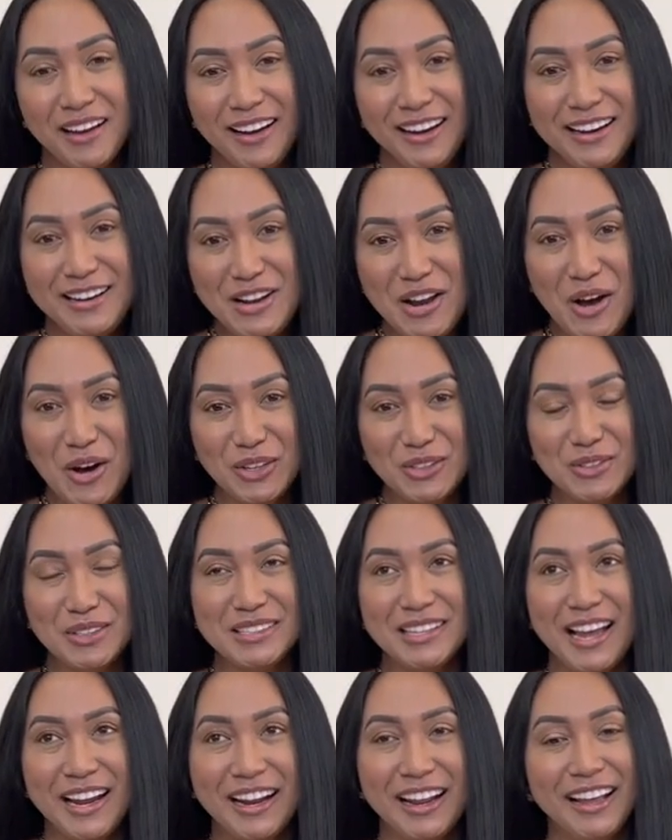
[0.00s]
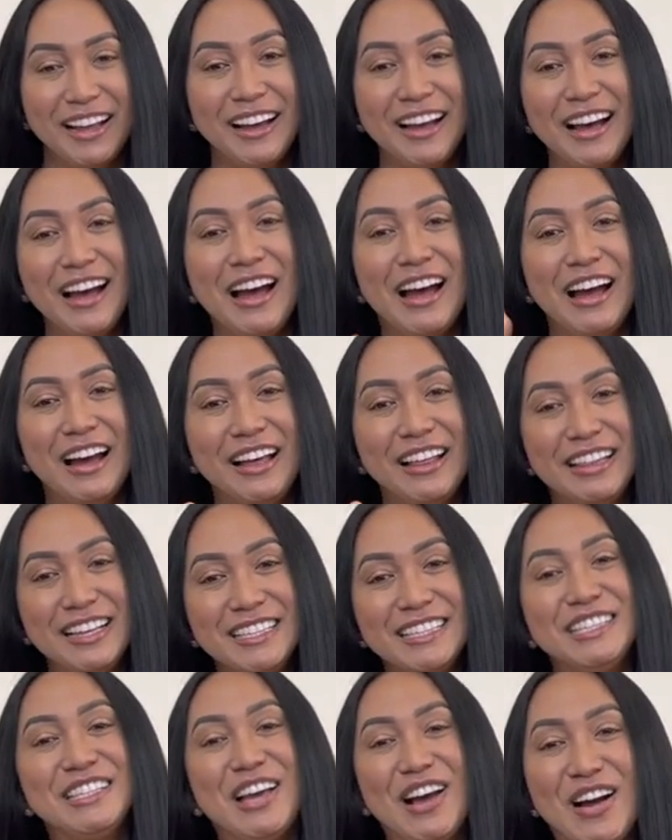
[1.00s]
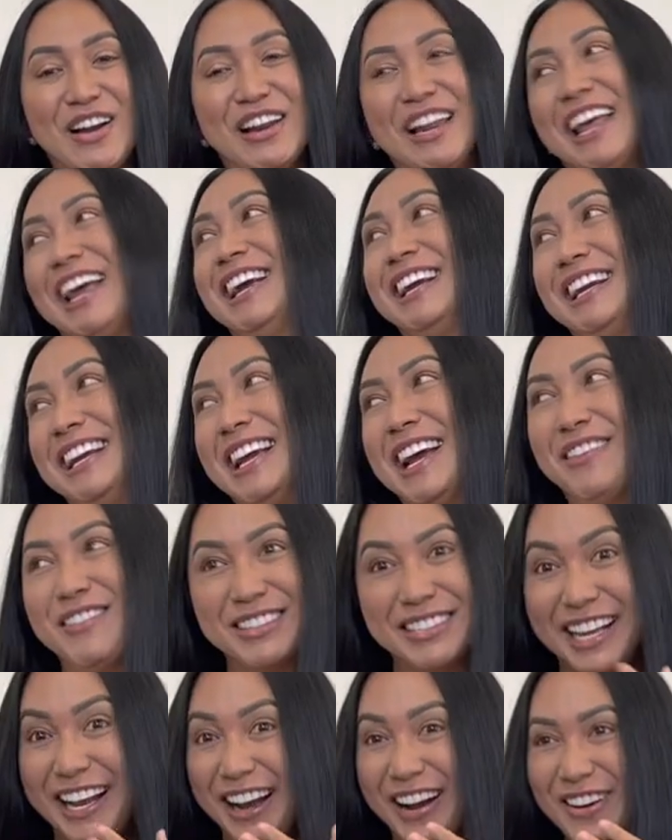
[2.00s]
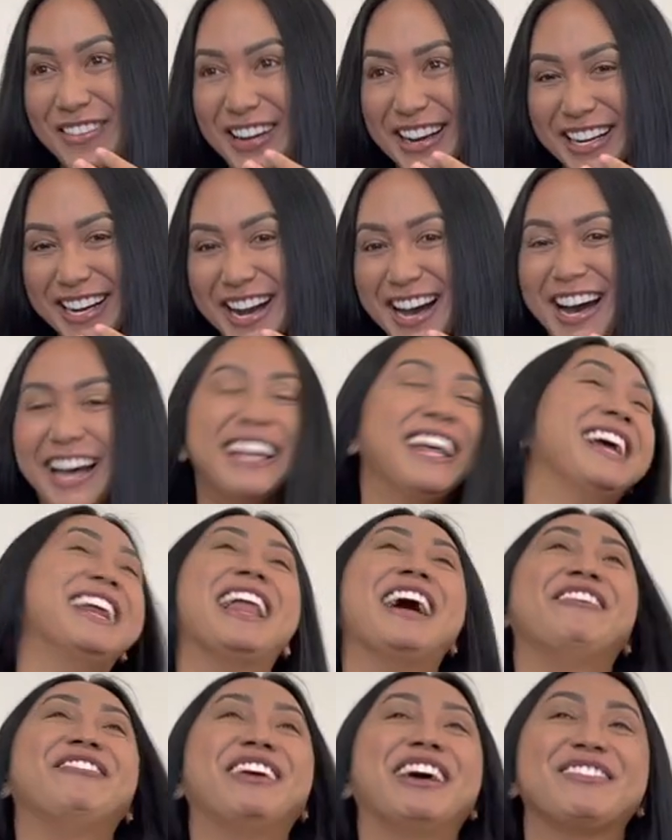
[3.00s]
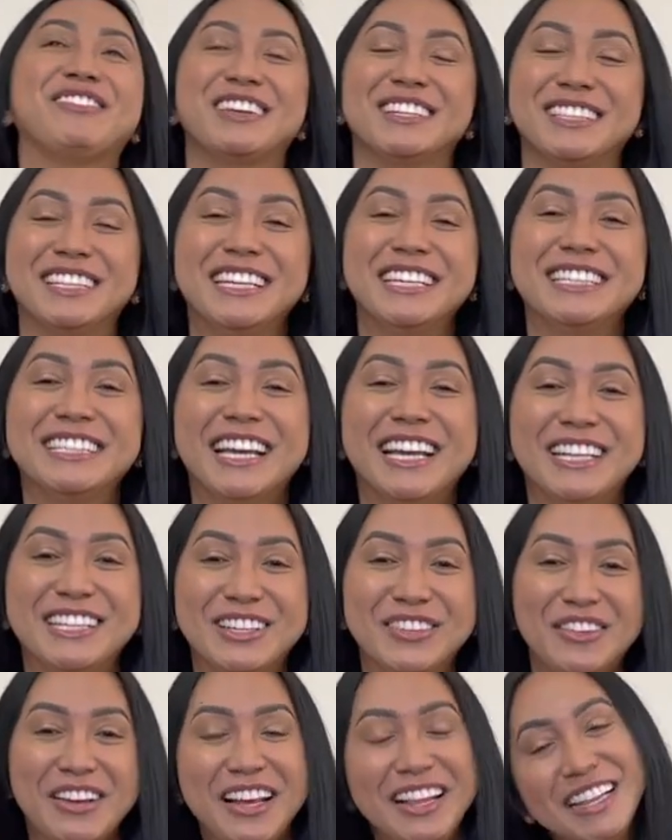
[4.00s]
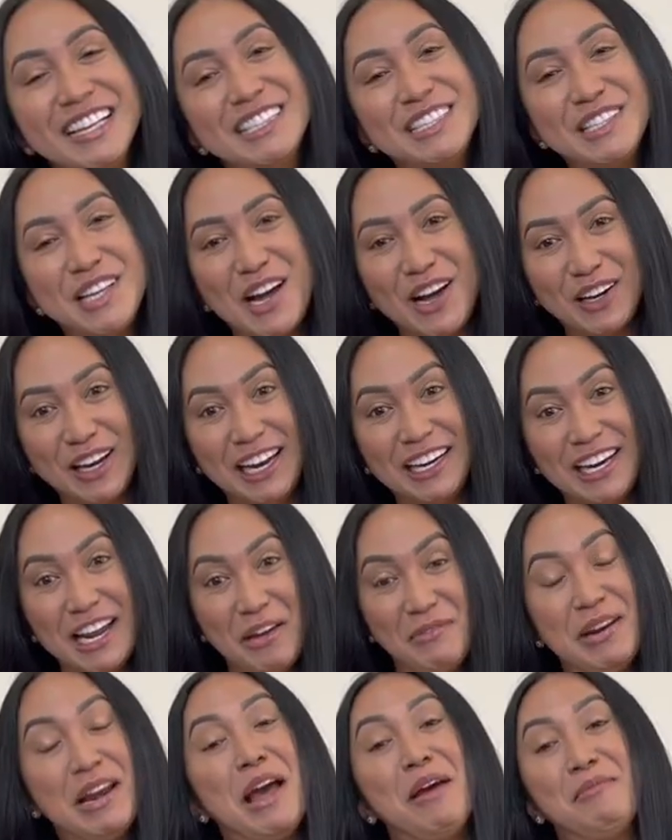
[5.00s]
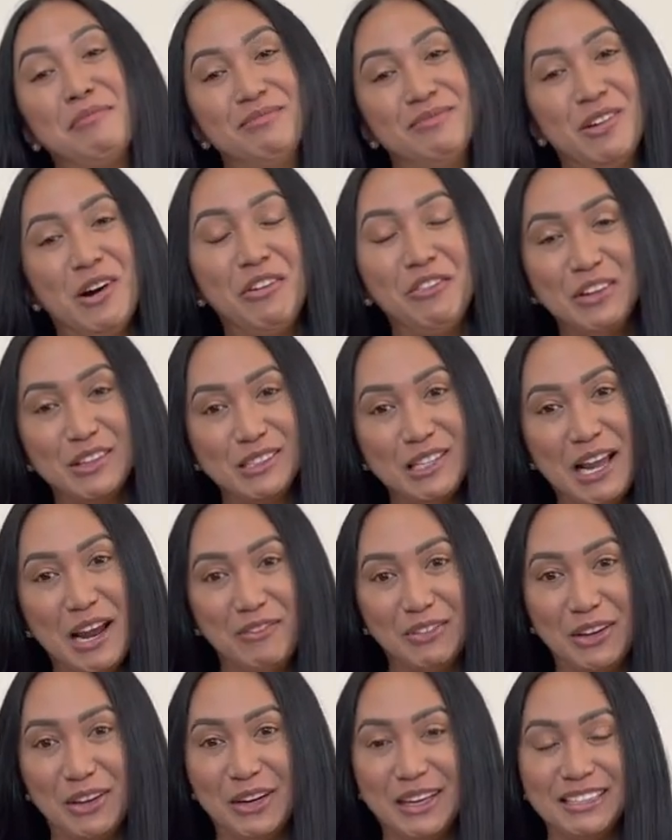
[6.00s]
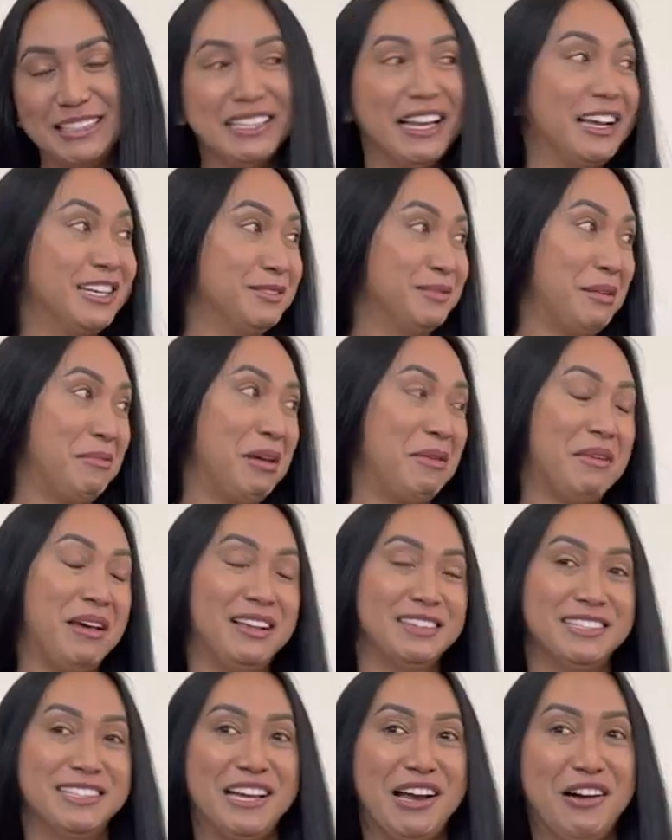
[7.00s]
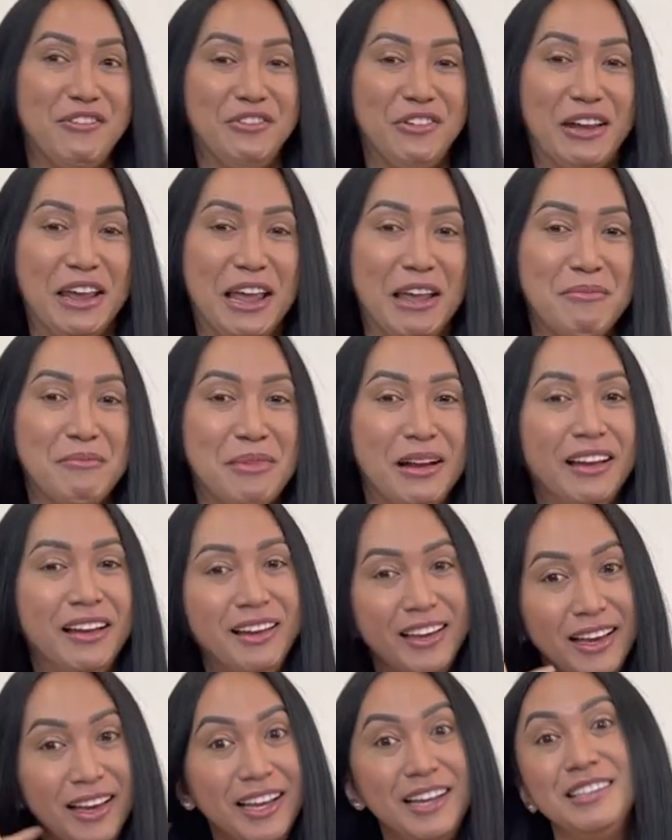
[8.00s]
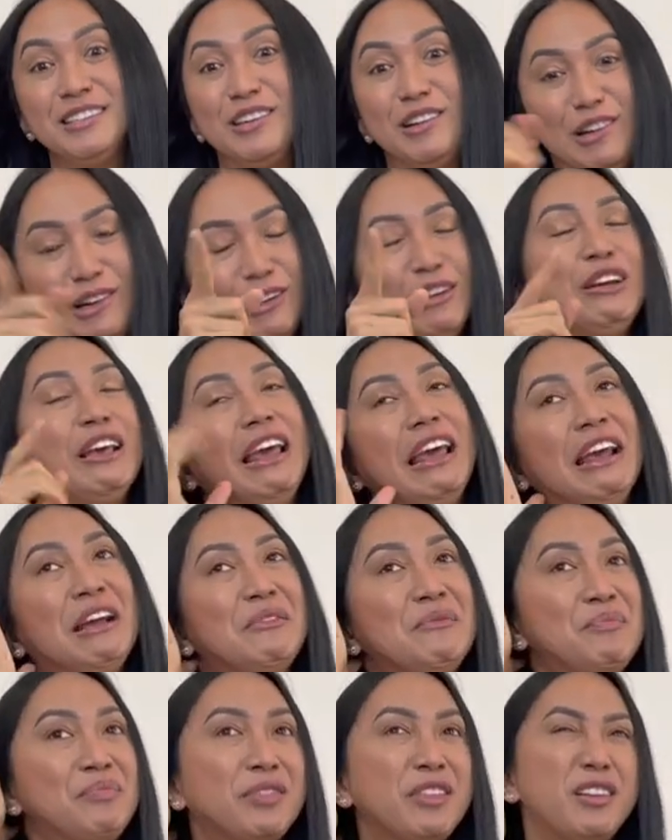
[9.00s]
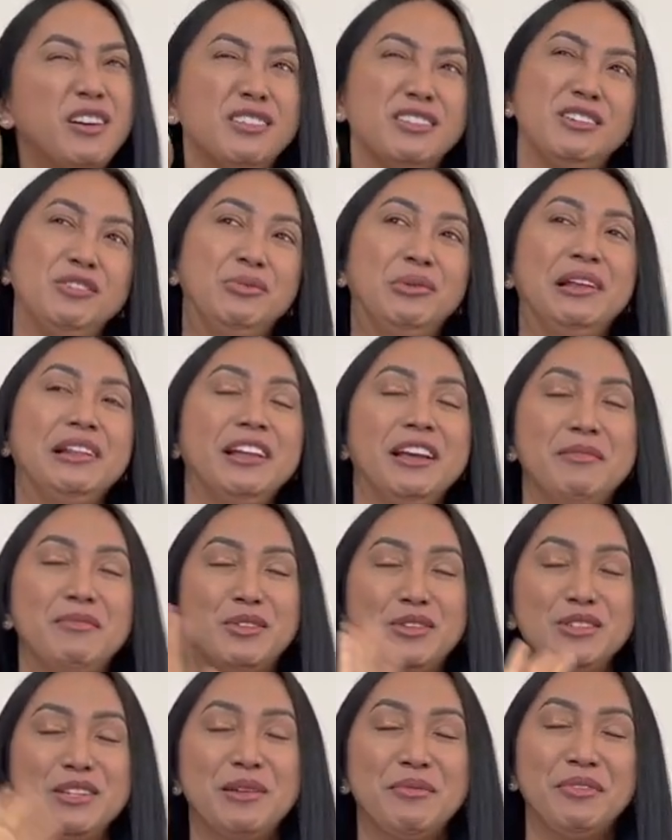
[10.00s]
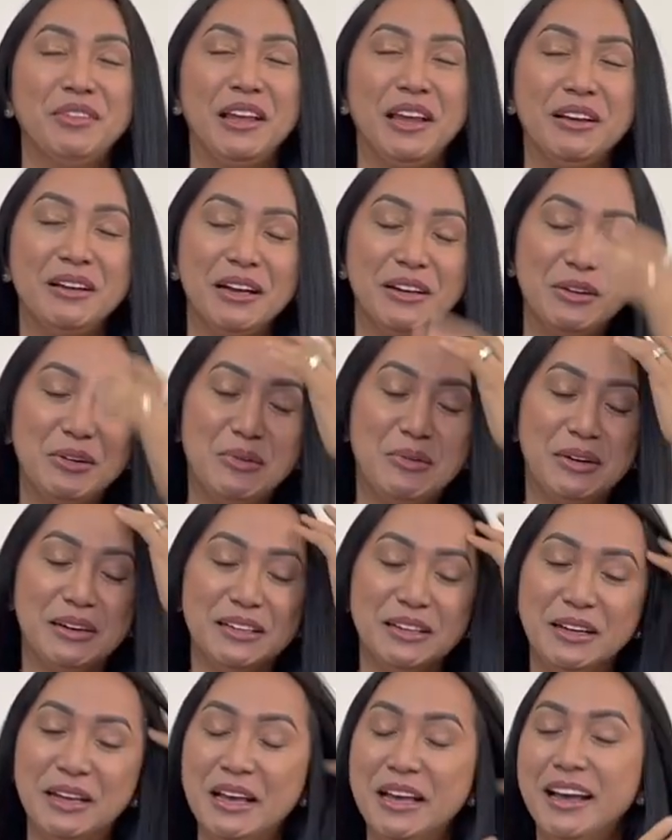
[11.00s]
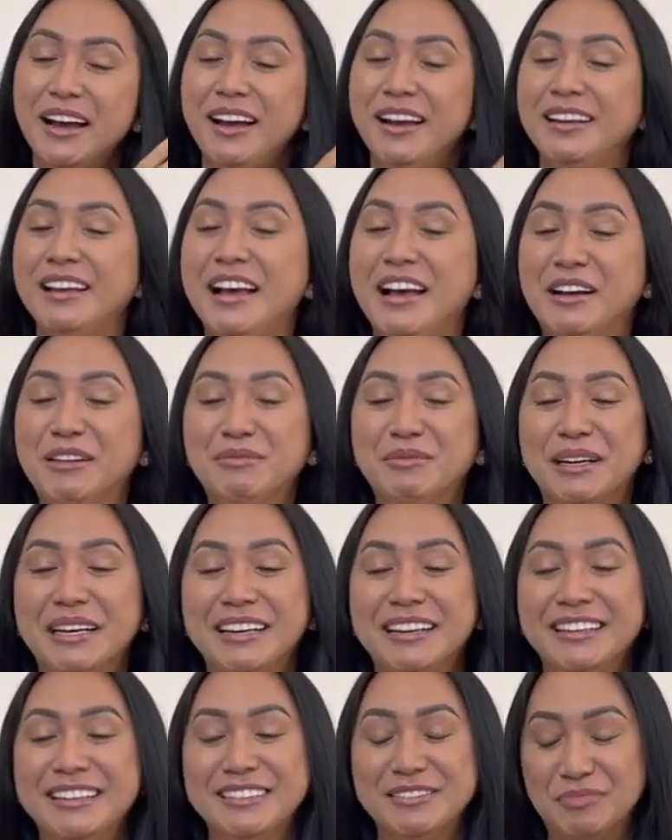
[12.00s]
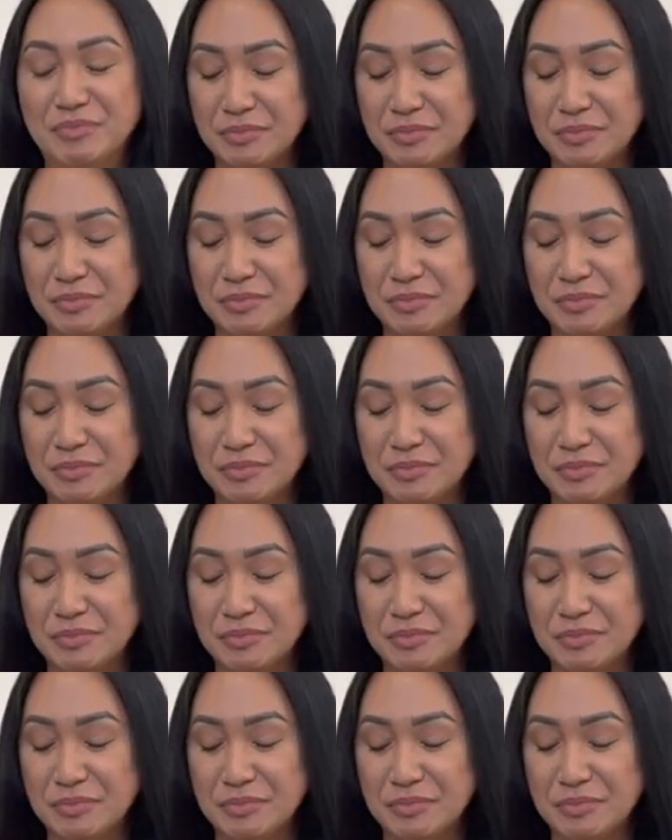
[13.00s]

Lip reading: notes was like, this young lady. I was like, oh my God, I love it. Because he said, this young lady. I mean, I'm 36, but maybe it's young for him. But he's good looking. Dr. Wilhelm or something. I don't know where. Yeah, but...